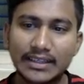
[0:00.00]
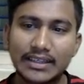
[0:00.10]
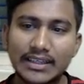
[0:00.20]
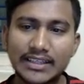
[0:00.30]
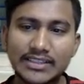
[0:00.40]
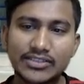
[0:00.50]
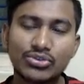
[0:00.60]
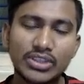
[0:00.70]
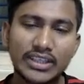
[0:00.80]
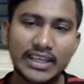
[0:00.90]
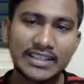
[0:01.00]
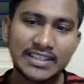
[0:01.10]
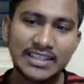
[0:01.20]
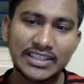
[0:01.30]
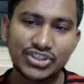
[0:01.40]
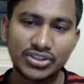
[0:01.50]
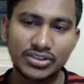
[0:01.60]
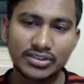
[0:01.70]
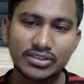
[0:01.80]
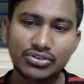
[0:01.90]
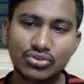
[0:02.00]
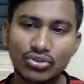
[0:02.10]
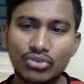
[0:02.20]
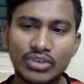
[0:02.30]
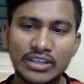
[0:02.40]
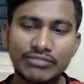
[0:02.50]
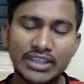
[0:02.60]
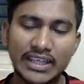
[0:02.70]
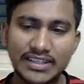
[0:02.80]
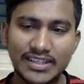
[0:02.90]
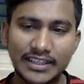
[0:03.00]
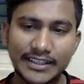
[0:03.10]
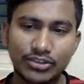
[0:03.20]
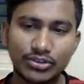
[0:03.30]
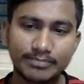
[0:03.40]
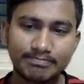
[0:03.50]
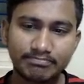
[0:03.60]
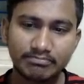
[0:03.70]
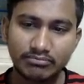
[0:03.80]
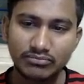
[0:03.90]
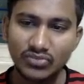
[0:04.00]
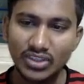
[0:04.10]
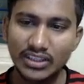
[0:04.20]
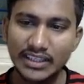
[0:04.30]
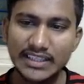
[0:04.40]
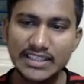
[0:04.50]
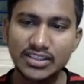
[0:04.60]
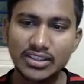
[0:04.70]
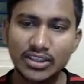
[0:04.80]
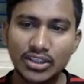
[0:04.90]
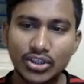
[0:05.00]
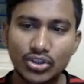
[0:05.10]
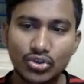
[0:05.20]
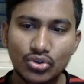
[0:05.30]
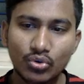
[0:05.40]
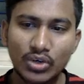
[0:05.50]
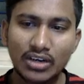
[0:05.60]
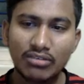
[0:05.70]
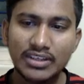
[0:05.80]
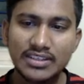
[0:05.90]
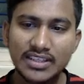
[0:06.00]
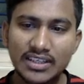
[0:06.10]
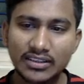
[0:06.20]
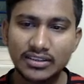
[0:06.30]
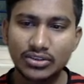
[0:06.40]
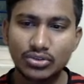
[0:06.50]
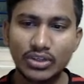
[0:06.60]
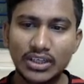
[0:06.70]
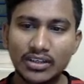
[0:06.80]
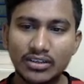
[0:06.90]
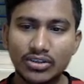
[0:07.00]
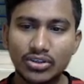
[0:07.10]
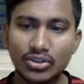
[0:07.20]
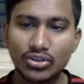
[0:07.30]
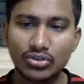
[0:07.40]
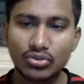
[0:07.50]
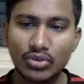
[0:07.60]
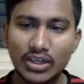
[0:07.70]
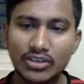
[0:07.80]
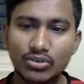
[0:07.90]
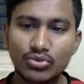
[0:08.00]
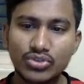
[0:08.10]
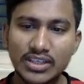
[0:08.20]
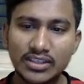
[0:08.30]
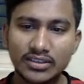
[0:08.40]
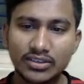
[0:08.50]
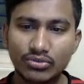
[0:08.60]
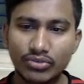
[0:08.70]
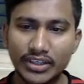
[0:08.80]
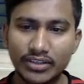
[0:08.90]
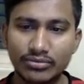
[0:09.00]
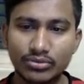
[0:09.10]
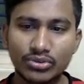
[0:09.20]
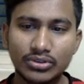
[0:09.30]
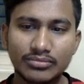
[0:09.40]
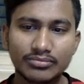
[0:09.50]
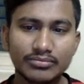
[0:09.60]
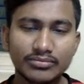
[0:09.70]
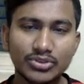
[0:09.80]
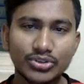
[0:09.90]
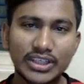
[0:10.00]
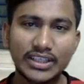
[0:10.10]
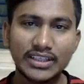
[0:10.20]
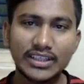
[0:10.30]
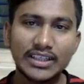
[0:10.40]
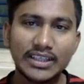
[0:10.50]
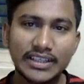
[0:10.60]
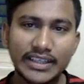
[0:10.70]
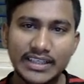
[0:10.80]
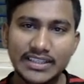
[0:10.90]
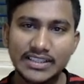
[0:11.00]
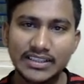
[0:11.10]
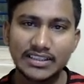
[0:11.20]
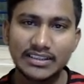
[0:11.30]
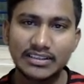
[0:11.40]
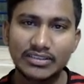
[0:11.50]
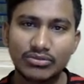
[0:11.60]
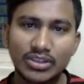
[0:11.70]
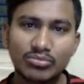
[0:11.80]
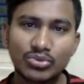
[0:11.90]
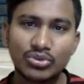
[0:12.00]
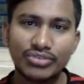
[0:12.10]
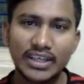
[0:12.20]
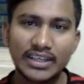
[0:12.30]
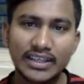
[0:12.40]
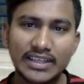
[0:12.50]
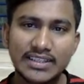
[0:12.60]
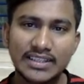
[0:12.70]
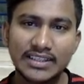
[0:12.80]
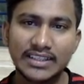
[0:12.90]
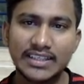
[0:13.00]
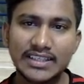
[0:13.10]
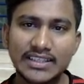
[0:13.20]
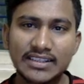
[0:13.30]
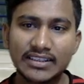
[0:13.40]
Let's do the cancellation. So how can we cancel it out? That is 12 ones are 12, 12 twos are 24. Okay. Next one more we can cancel, that is